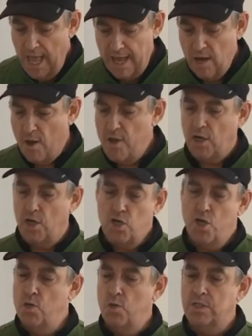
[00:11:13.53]
you know, you could
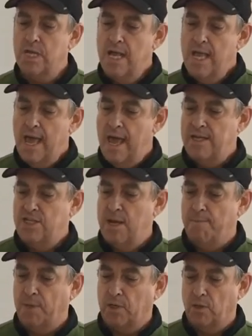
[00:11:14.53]
use a
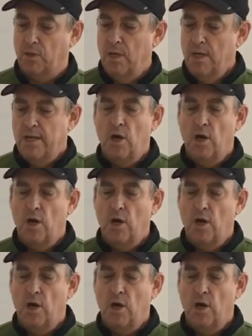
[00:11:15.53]
typical,